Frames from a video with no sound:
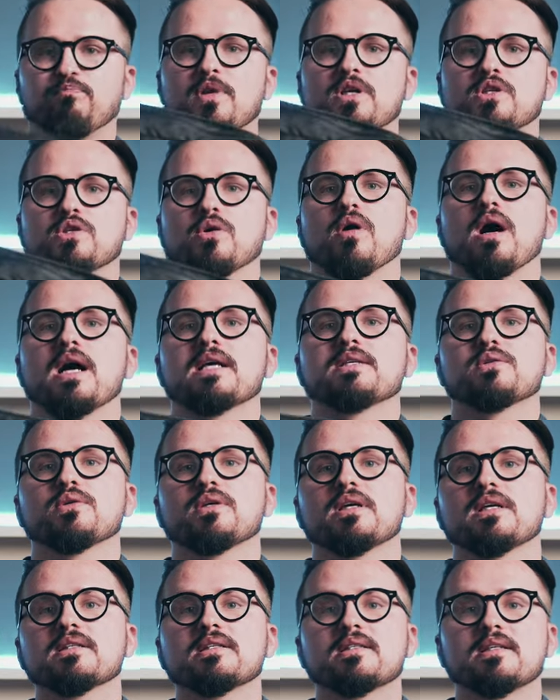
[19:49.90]
So as you
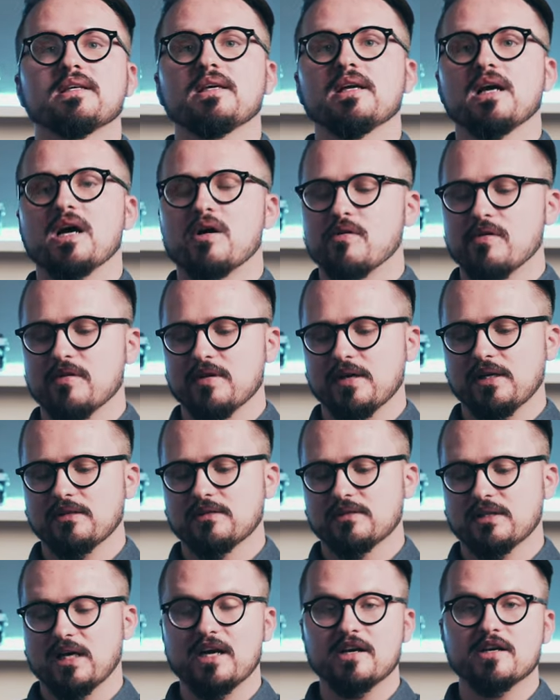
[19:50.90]
can see, our
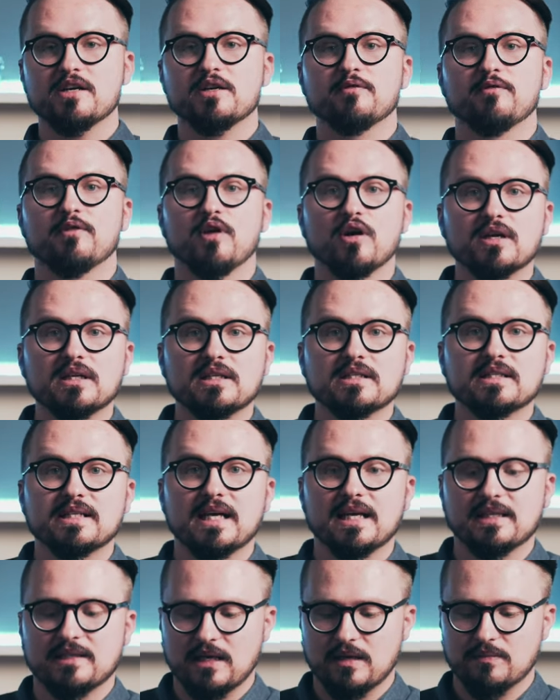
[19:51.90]
entire vlogging
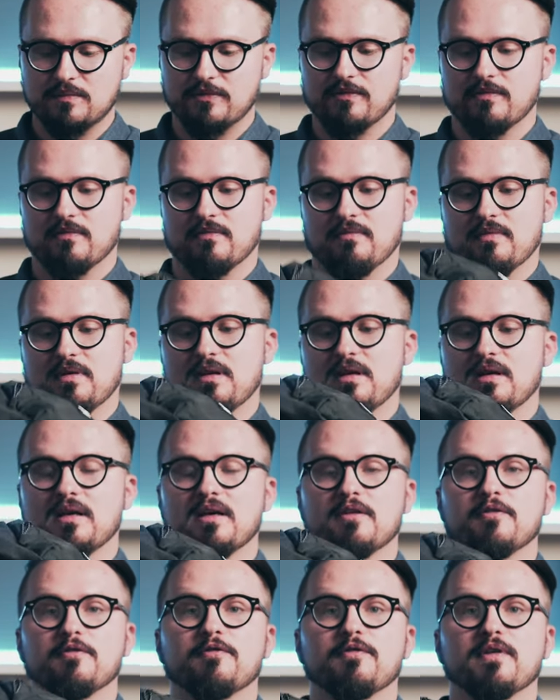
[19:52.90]
setup
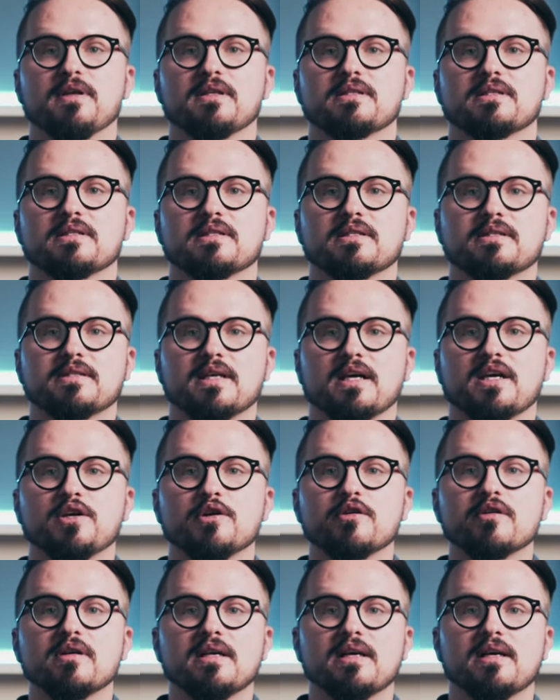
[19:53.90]
fits
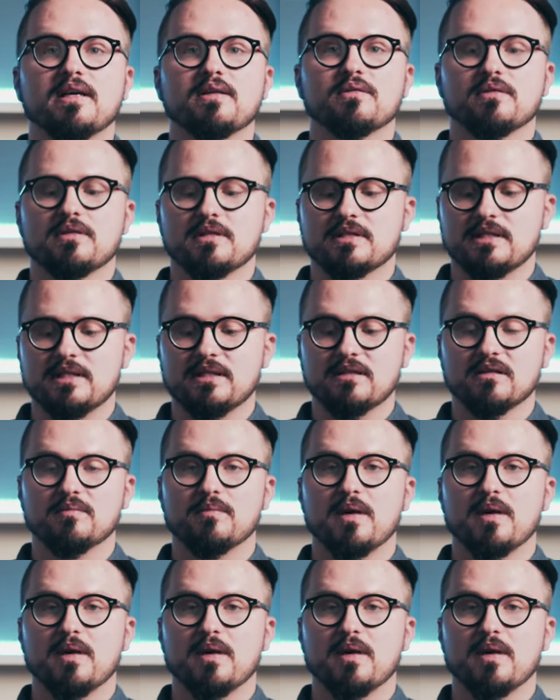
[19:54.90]
securely into this little